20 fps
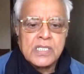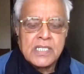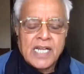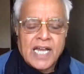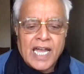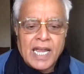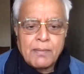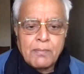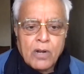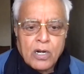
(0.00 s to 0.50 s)

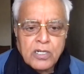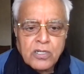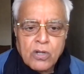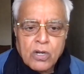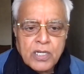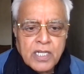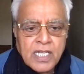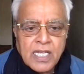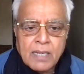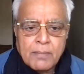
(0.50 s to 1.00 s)
I am not
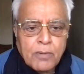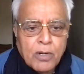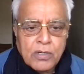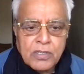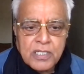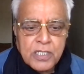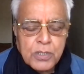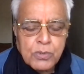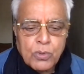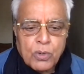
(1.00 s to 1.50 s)
talking
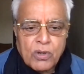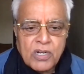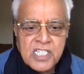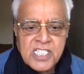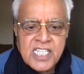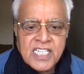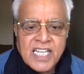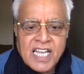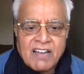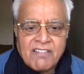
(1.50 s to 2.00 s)
about this. Once
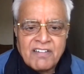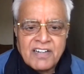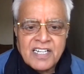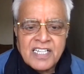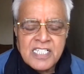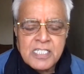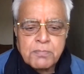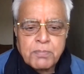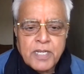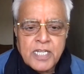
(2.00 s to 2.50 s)
the
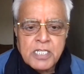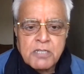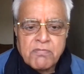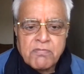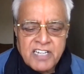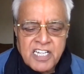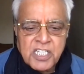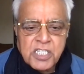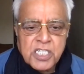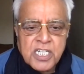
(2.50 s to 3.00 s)
governor's speech
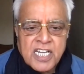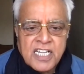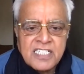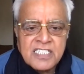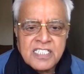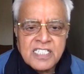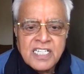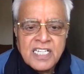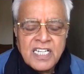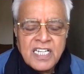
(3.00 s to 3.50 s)

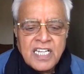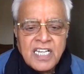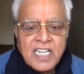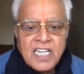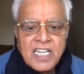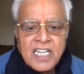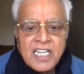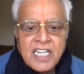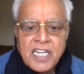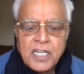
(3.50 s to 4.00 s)
finishes,
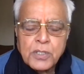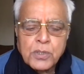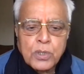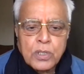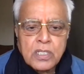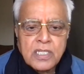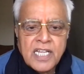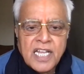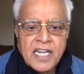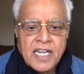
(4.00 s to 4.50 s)
he
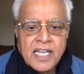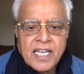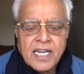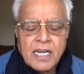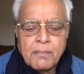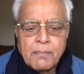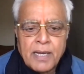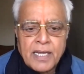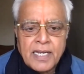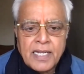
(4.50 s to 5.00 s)
should
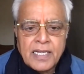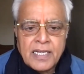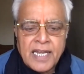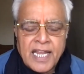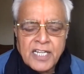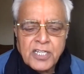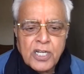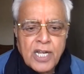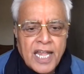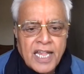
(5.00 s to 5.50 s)
Janaganamana
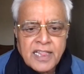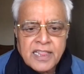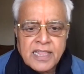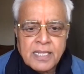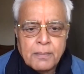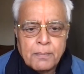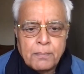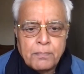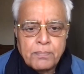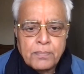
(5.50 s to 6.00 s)
national
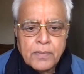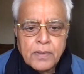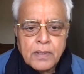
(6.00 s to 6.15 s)
anthem.